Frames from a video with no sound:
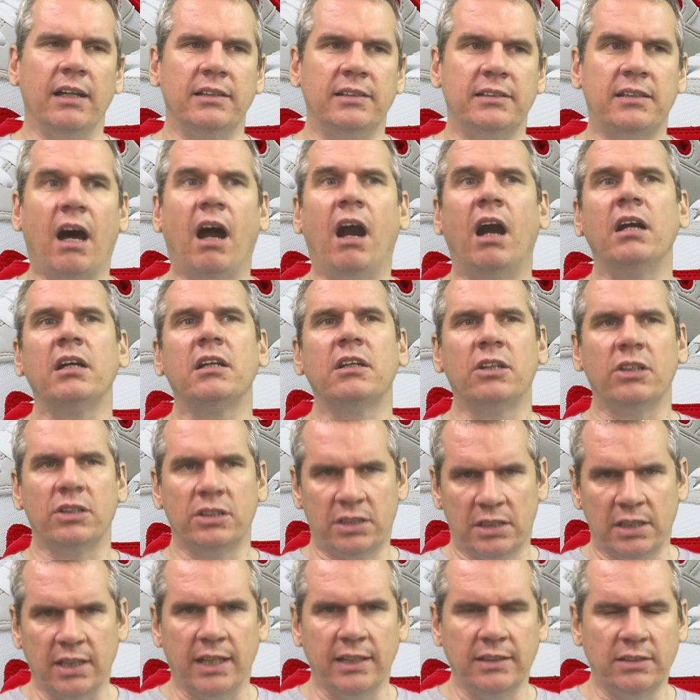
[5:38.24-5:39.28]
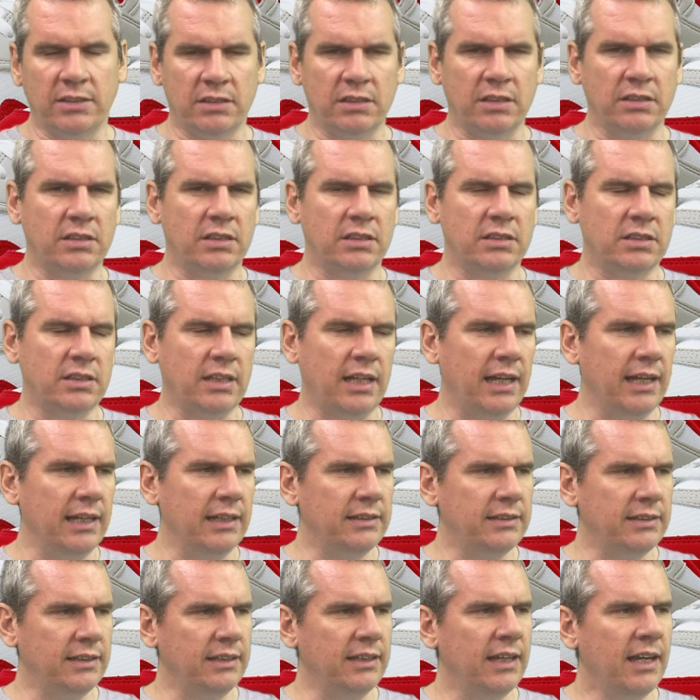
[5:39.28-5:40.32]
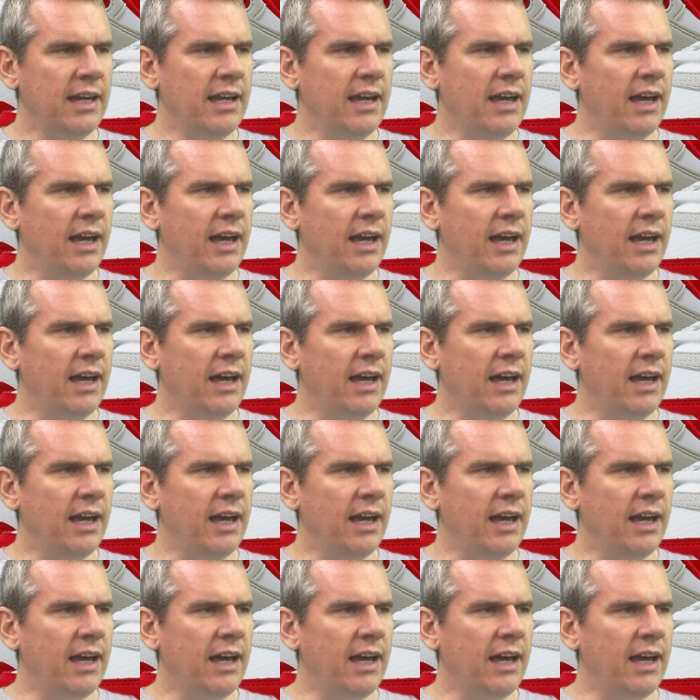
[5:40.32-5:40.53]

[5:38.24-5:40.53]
darker sides to society,